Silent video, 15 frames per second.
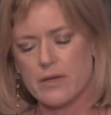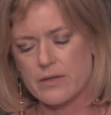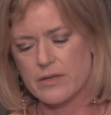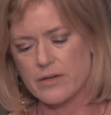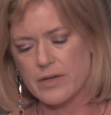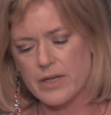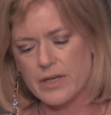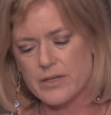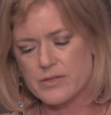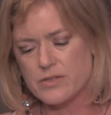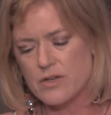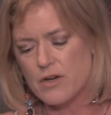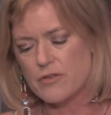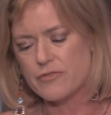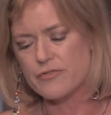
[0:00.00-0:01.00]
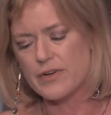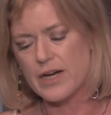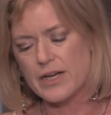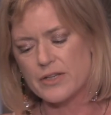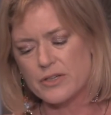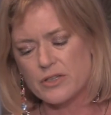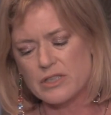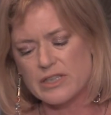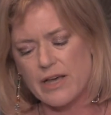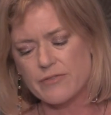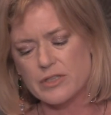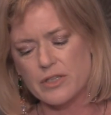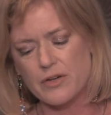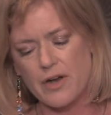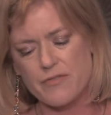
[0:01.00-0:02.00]
There is no finer
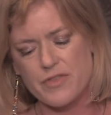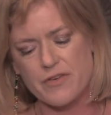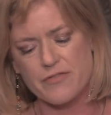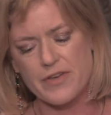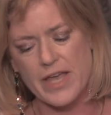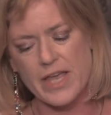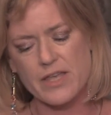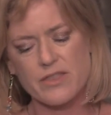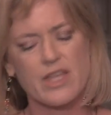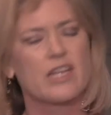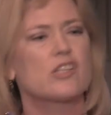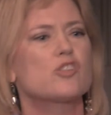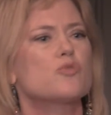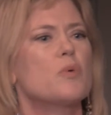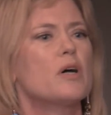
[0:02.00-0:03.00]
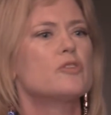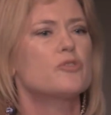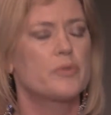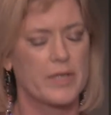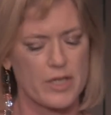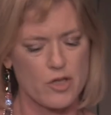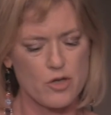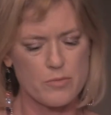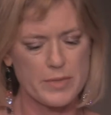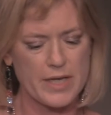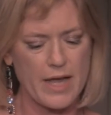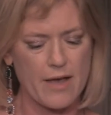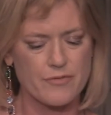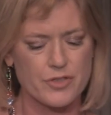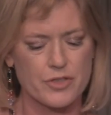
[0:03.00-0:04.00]
leveler of the vain than a sweltering,
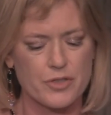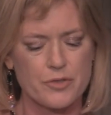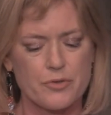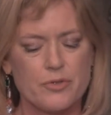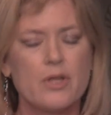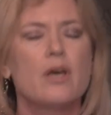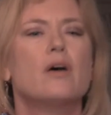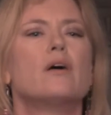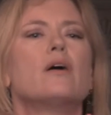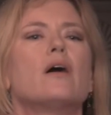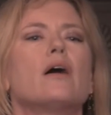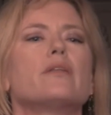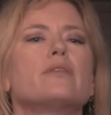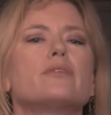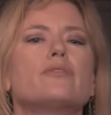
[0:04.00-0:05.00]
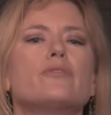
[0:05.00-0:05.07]
humid afternoon on the